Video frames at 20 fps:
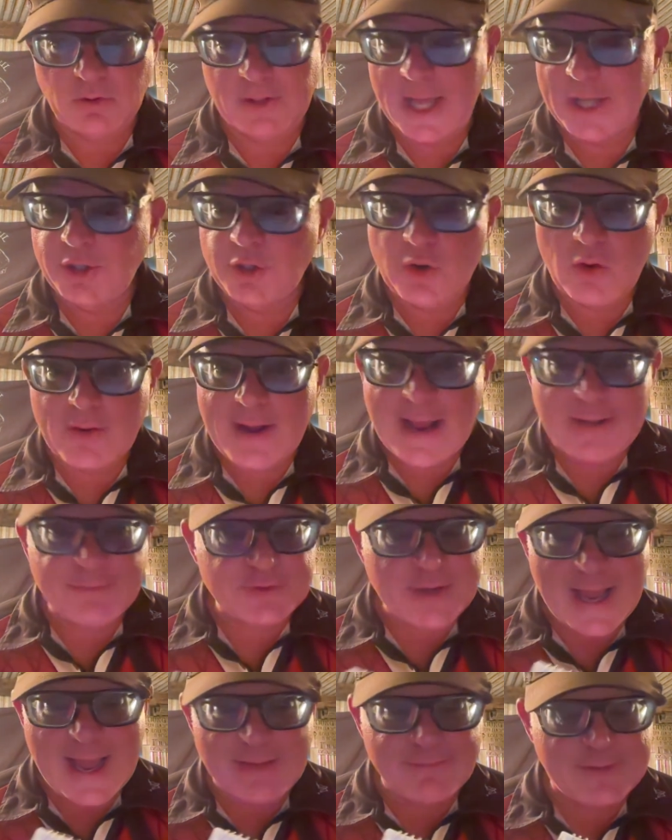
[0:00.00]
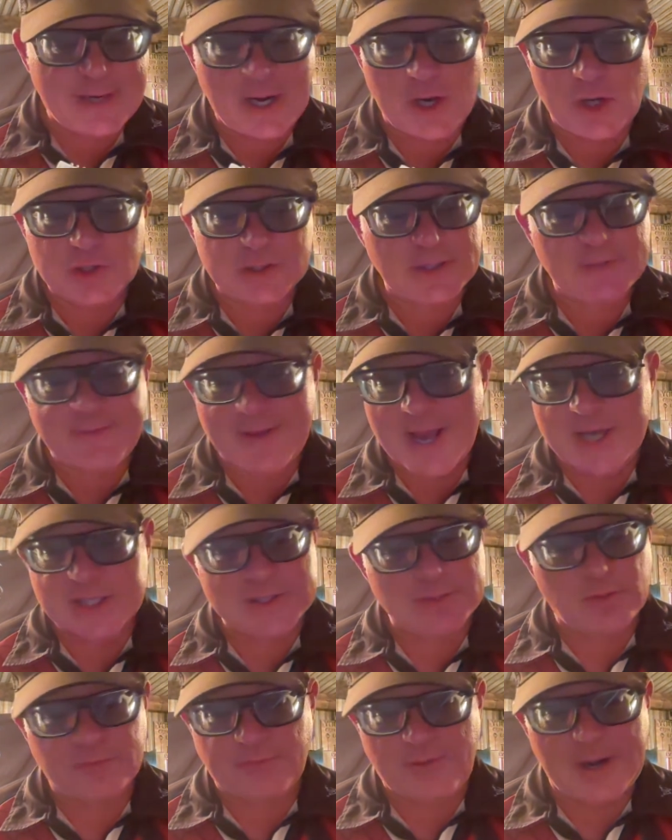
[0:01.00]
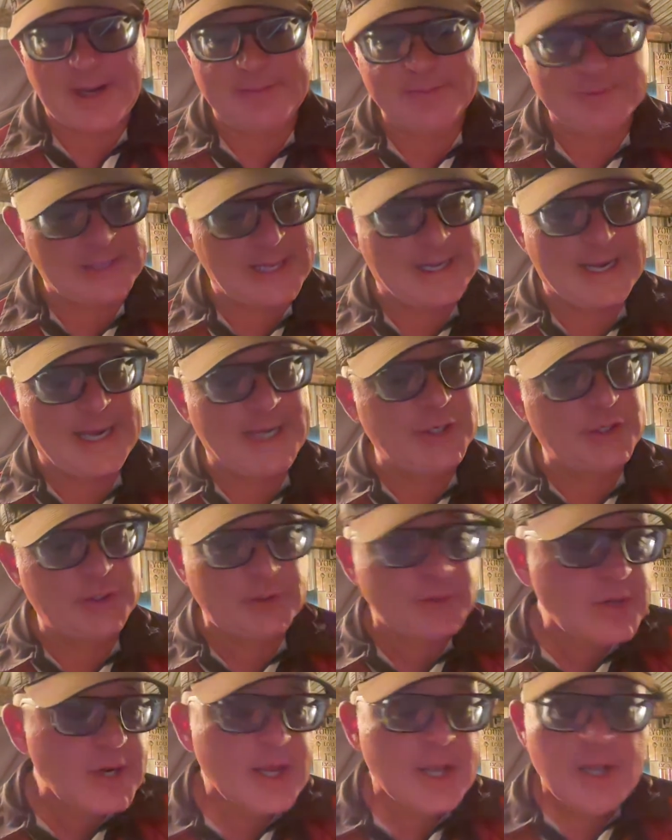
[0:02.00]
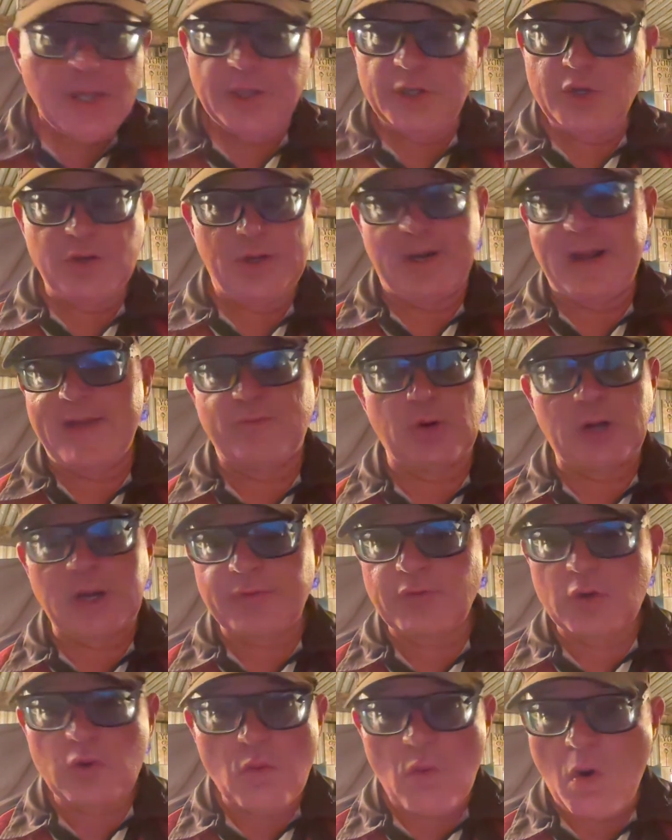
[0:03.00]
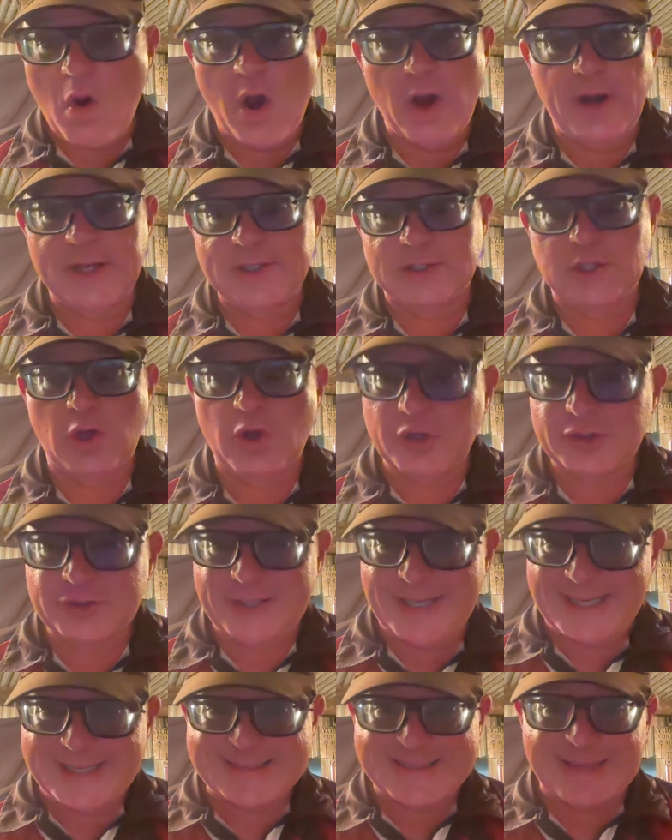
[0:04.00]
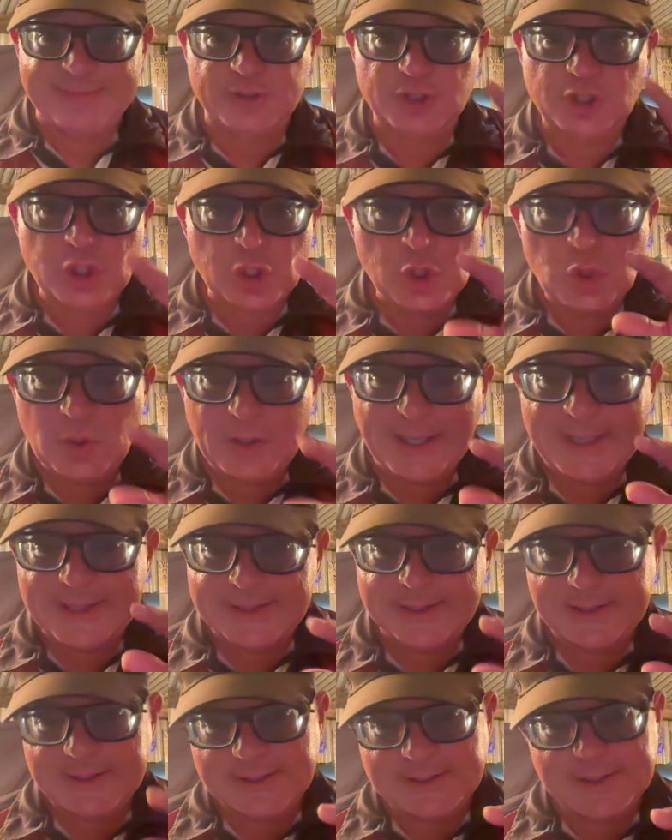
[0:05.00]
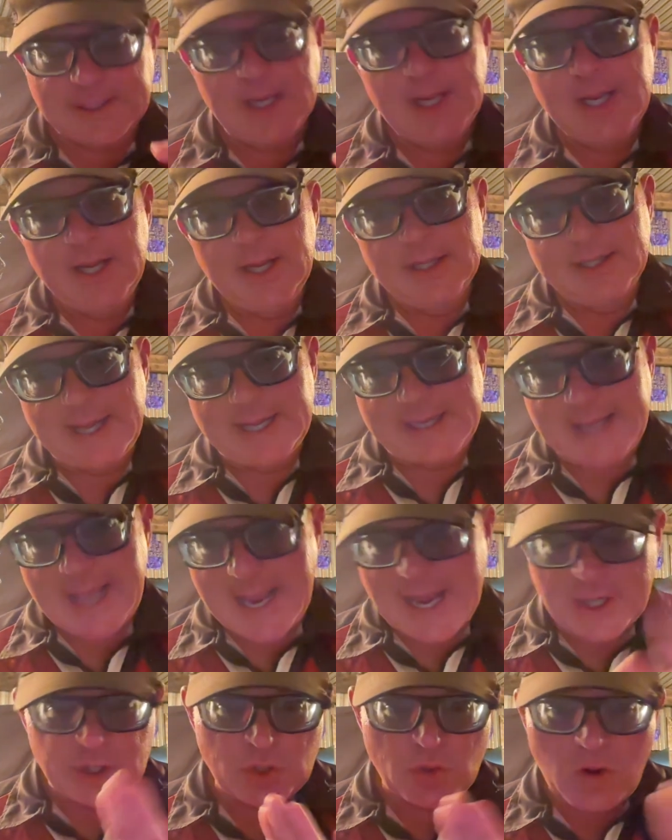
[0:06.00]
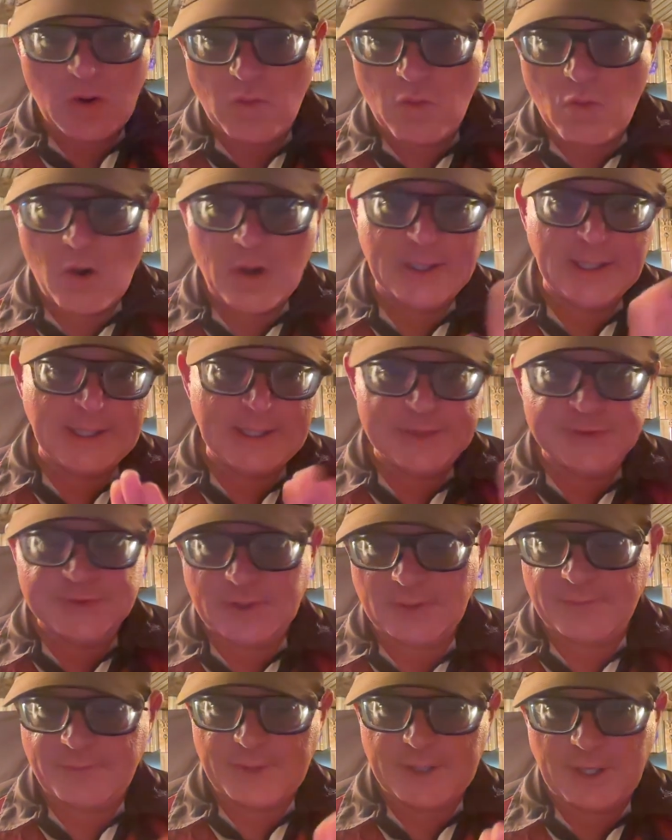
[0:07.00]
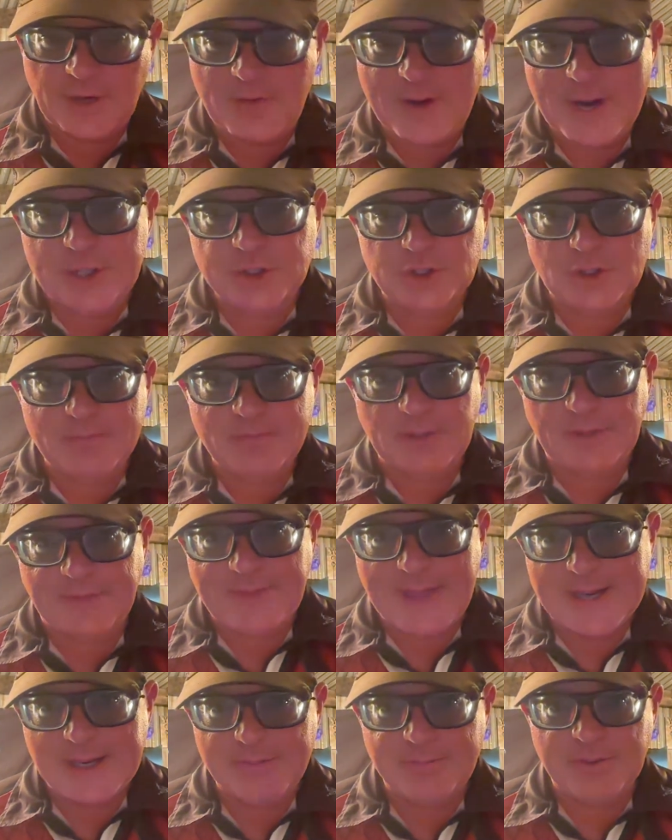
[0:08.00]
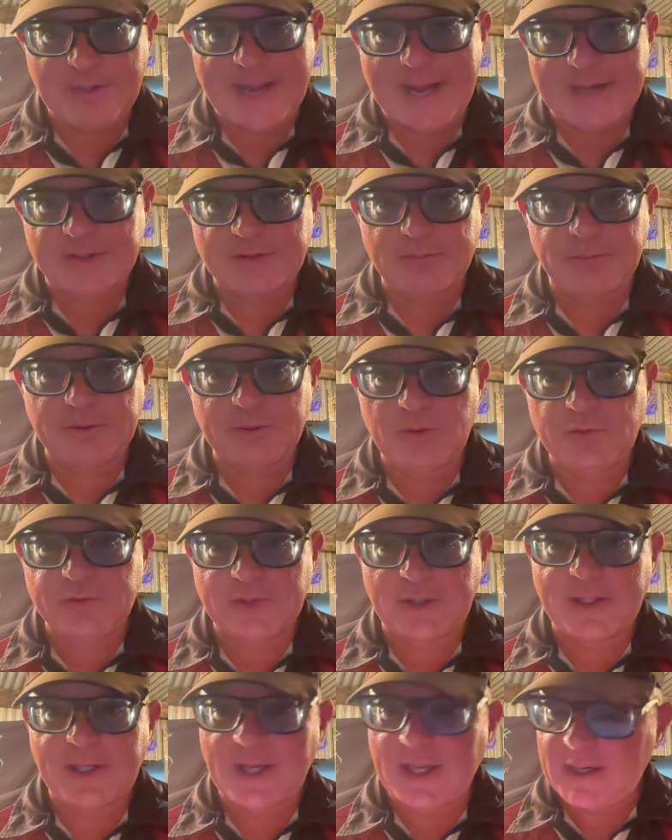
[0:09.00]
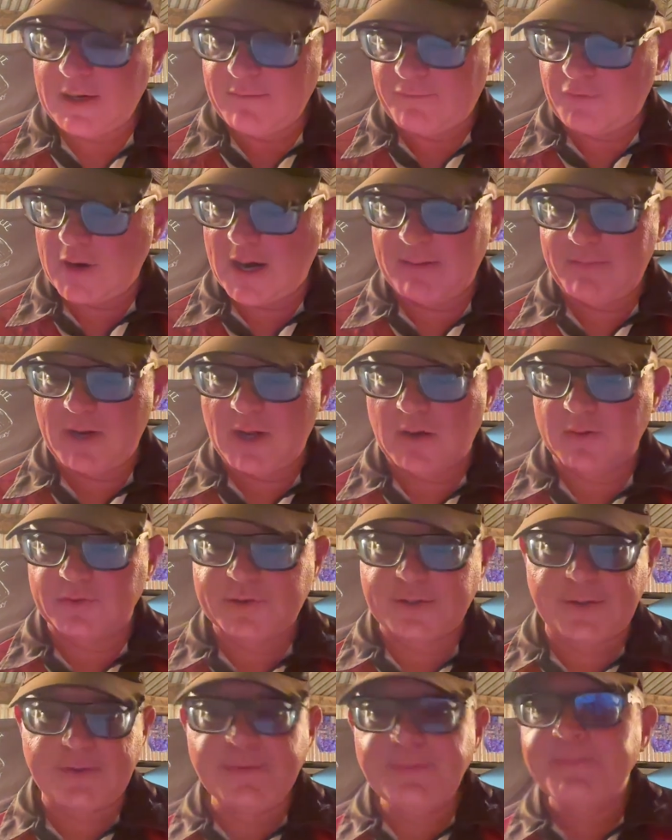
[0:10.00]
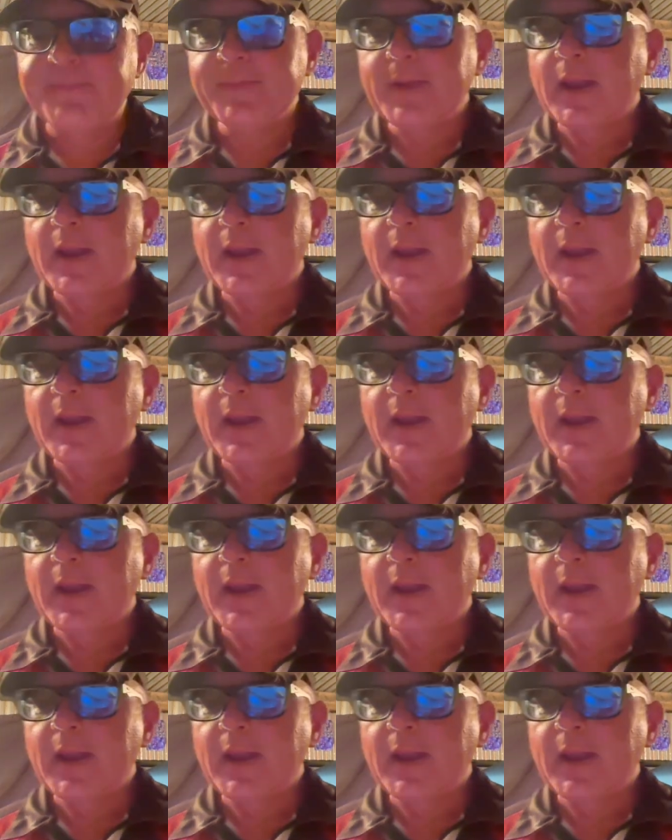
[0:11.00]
And you don't have to have garishly fashionable frames like I do. You can have whatever you want as long as it accepts two lenses. They can't do a one lens configuration, but they can put Active Blues in any frame you want to.